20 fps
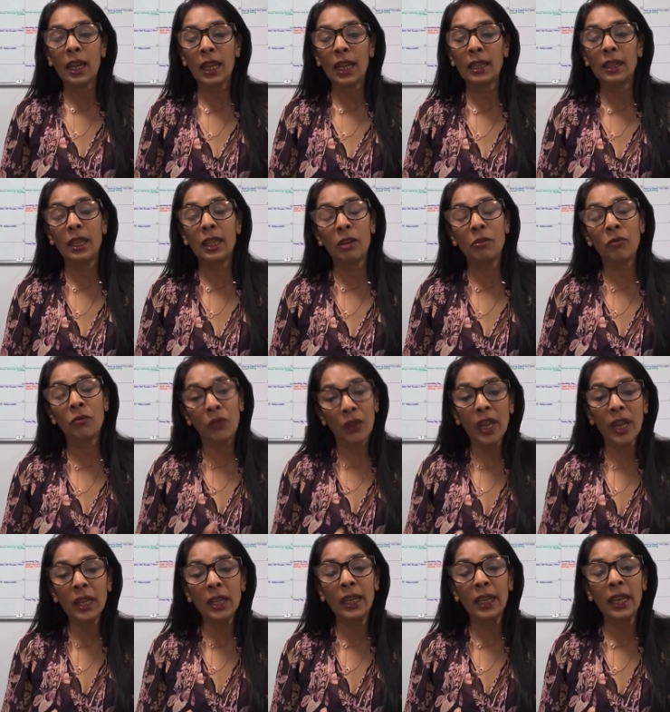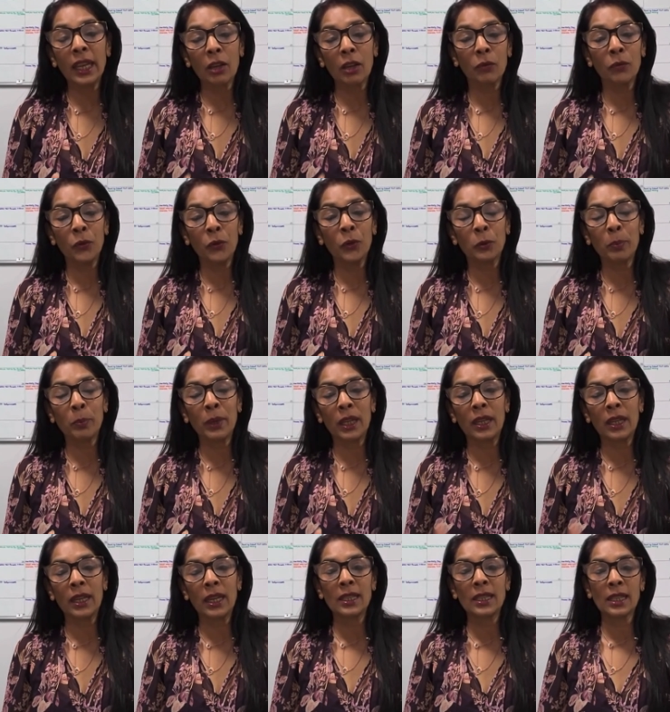And then finally, our fourth
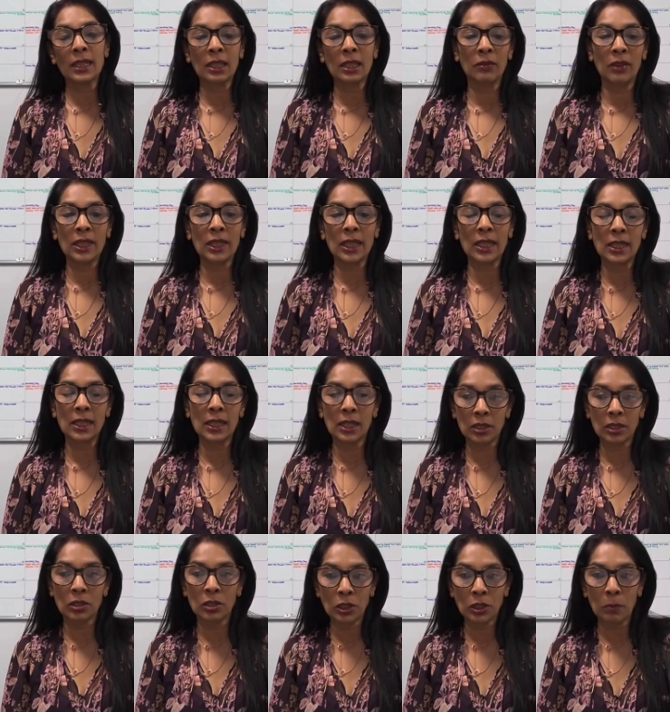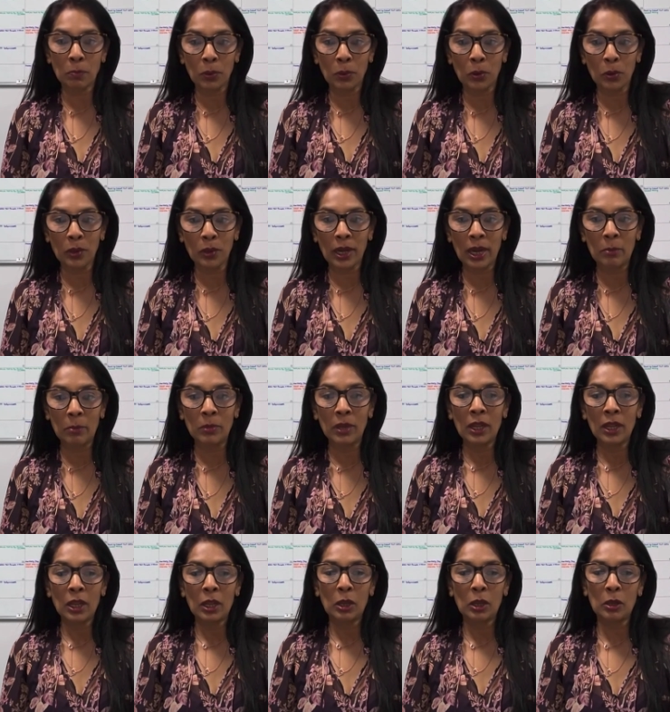pillar is our civics and citizenship
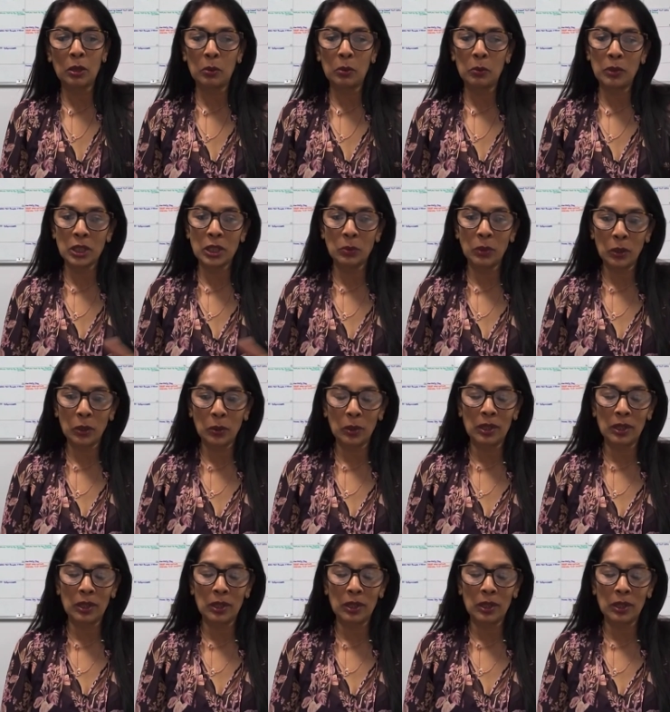program, which